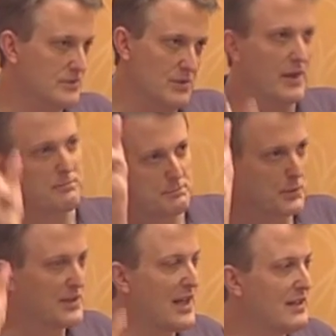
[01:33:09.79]
so I
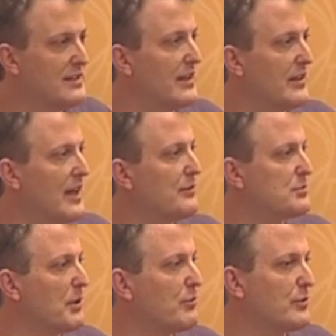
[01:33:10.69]
put that in there, and that
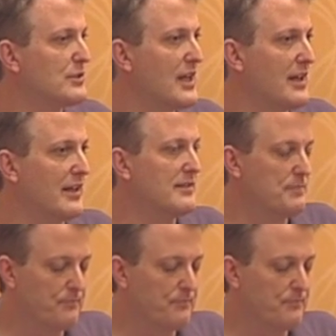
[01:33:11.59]
was my first edit.